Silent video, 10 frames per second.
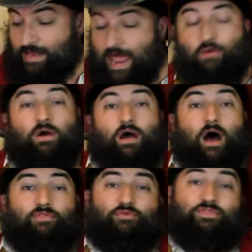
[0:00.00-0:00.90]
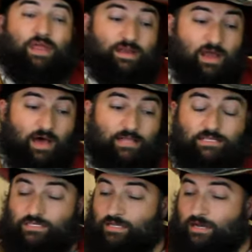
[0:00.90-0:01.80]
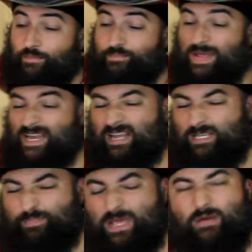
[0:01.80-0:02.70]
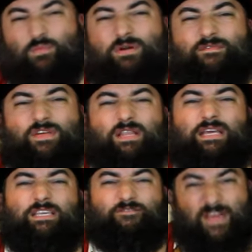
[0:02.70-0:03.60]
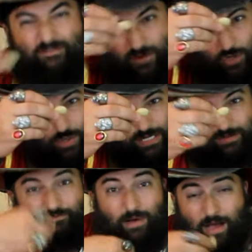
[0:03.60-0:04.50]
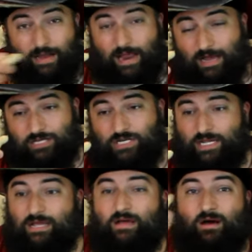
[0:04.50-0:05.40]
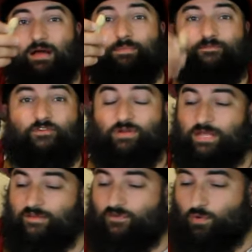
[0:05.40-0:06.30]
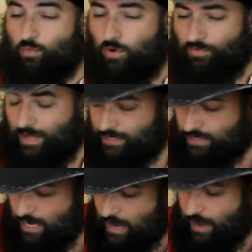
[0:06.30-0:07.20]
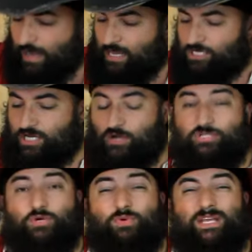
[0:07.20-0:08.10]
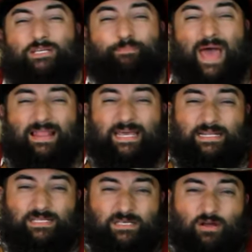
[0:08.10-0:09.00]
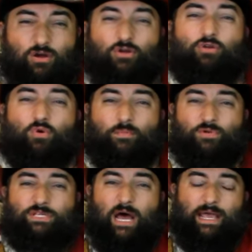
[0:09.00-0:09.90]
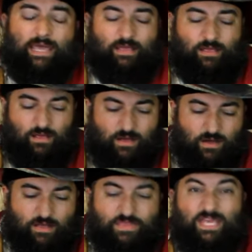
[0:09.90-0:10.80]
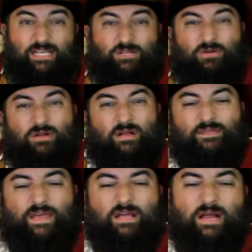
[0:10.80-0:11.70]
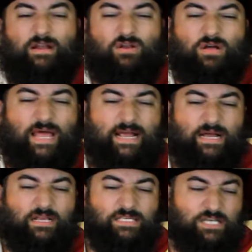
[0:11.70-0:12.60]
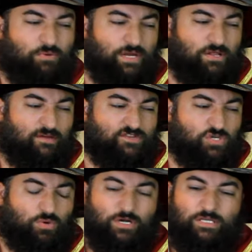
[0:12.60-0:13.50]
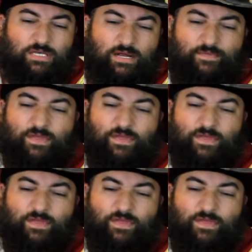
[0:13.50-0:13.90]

Now, other than nuts, uh, peanuts being one of the least favorite treats of mine, actually, I prefer to give her walnuts. Uh, she also eats pellets, her normal diet, uh, these are, they kind of look like a cereal of sorts.